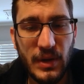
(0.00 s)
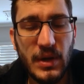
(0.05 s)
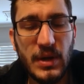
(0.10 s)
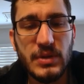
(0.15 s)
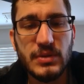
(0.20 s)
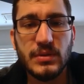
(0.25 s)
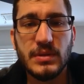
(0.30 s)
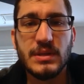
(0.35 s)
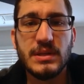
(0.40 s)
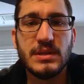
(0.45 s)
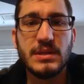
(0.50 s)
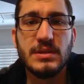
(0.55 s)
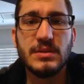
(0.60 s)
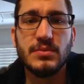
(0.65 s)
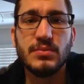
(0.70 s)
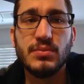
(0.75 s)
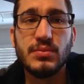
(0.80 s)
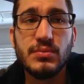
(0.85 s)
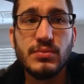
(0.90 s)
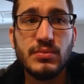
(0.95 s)
So this
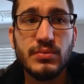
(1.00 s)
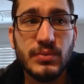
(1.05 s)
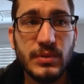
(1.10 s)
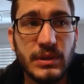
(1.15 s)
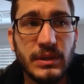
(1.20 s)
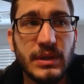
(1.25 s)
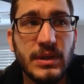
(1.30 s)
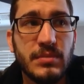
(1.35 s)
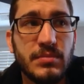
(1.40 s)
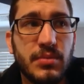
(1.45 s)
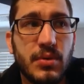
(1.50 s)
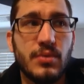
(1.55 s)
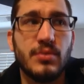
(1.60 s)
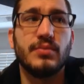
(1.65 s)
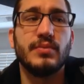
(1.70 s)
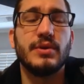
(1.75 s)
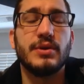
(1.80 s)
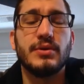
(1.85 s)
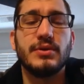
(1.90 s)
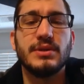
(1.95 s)
is really important
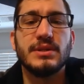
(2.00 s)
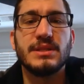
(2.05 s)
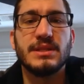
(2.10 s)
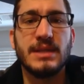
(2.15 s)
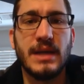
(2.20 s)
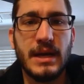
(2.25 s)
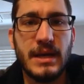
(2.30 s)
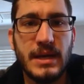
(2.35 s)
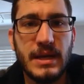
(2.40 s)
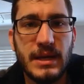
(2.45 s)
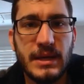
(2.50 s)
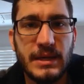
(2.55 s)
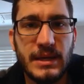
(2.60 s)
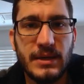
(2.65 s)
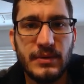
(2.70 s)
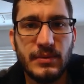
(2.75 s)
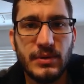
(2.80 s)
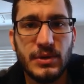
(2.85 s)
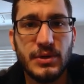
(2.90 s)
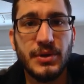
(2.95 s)
when you're designing a
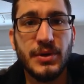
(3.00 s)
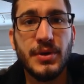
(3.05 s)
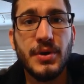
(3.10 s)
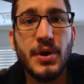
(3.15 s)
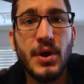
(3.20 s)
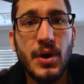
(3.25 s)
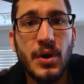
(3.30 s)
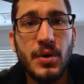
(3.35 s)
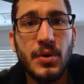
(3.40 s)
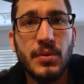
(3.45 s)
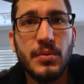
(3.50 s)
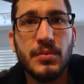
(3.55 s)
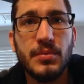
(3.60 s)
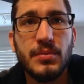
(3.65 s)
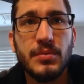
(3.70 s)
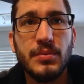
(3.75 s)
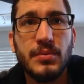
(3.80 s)
network to know